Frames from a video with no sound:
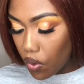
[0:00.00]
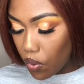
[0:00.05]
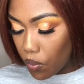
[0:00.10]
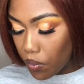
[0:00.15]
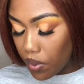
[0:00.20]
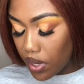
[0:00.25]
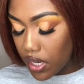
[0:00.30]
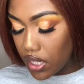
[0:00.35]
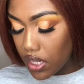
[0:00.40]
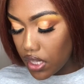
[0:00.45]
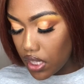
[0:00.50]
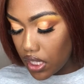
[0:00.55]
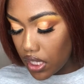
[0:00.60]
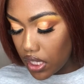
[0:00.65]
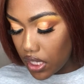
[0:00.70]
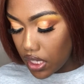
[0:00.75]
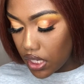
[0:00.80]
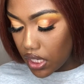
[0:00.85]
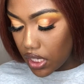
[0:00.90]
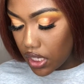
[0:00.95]
one of
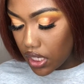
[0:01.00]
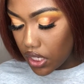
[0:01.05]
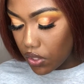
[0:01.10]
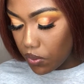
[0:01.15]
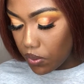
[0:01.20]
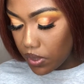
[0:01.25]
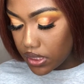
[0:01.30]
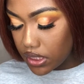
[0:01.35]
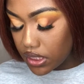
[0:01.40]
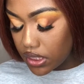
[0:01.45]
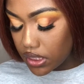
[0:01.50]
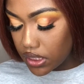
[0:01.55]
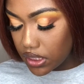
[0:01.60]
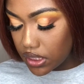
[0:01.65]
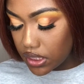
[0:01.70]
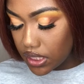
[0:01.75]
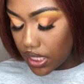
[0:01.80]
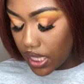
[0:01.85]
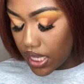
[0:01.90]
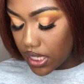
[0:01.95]
the questions
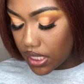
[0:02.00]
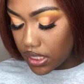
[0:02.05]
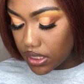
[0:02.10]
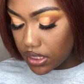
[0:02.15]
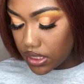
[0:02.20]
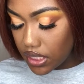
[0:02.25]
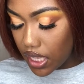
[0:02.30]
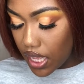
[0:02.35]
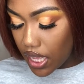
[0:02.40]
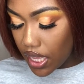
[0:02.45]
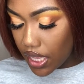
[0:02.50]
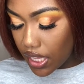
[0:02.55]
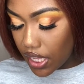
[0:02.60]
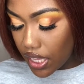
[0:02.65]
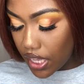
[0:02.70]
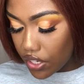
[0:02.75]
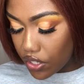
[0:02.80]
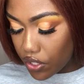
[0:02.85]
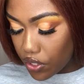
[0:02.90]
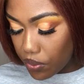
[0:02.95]
says,
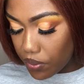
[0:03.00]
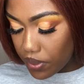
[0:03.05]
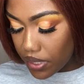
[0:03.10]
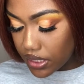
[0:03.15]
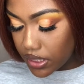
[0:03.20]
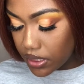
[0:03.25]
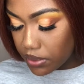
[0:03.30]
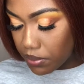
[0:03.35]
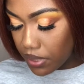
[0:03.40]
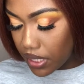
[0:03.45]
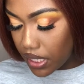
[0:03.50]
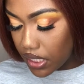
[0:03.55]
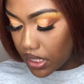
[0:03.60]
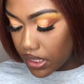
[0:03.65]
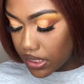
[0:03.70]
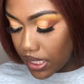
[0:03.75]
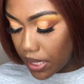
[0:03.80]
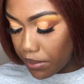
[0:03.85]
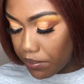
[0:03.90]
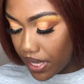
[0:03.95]
can you explain the
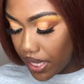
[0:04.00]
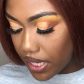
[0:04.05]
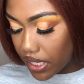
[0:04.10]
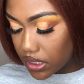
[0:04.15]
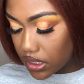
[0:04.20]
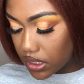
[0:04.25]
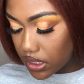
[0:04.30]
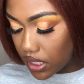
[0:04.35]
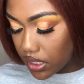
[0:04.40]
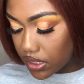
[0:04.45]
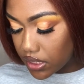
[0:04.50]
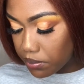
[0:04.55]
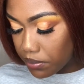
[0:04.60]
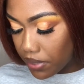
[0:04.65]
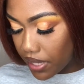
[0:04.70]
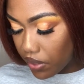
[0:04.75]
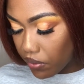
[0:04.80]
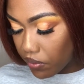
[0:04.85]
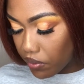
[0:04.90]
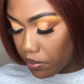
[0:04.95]
type of hairstyles
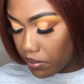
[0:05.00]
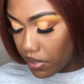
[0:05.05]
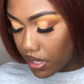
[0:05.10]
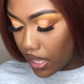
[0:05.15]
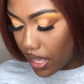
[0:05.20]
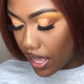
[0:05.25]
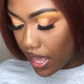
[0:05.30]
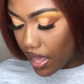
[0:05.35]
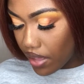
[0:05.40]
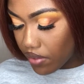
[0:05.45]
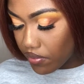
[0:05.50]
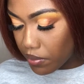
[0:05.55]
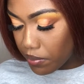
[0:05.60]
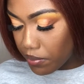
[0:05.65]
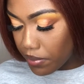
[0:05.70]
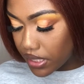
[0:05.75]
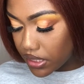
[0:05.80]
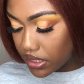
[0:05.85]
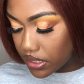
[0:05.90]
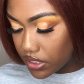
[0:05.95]
black women can have in
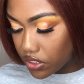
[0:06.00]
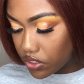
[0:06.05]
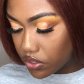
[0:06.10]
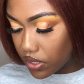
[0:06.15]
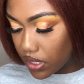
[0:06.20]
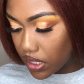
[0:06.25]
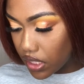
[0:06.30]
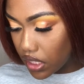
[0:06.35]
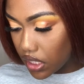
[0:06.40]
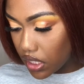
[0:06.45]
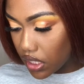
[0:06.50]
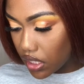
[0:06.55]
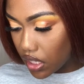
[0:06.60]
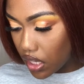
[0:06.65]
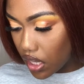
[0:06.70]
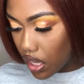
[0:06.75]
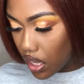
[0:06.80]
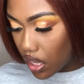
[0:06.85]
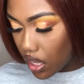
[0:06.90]
basic training?